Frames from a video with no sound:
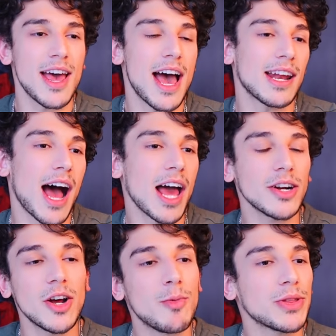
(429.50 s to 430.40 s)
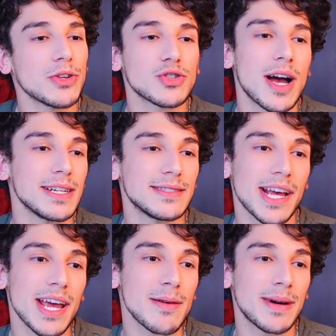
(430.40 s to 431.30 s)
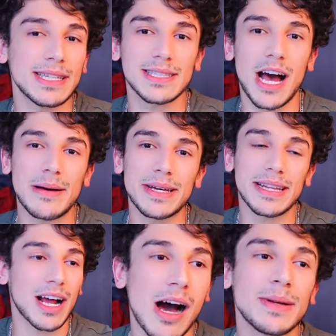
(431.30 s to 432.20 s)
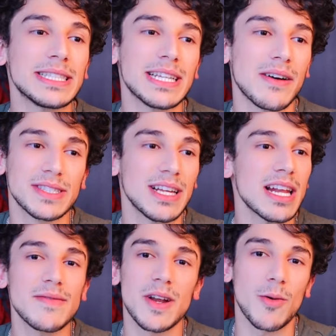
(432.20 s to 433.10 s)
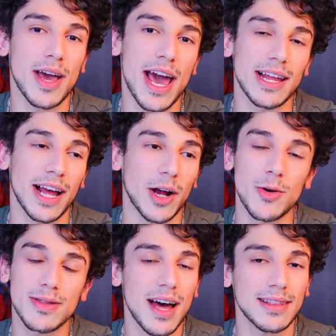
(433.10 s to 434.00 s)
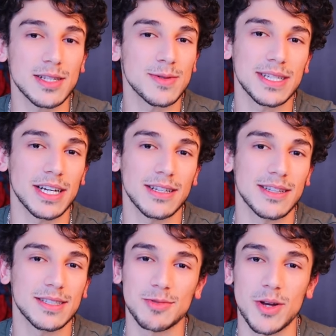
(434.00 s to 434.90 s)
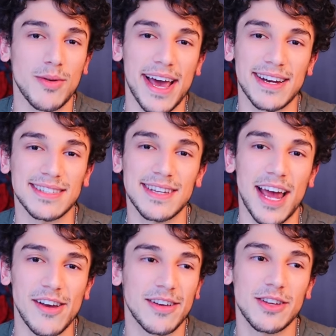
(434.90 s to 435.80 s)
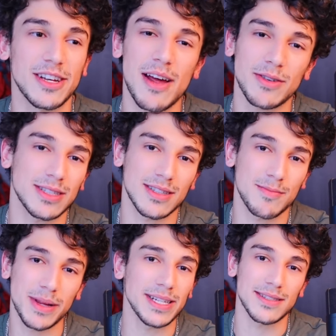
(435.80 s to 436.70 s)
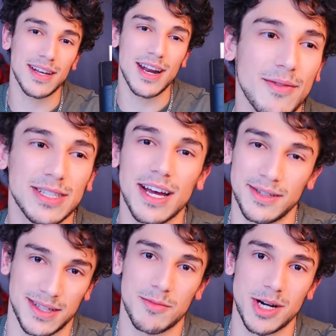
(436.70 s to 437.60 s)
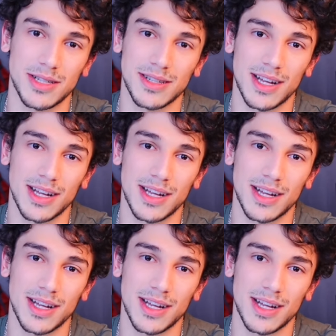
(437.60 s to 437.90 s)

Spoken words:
And I don't know what they're trying to say by this comment. The comment itself is not even okay. Like, who thought this was okay to say? You never, please, never tell someone to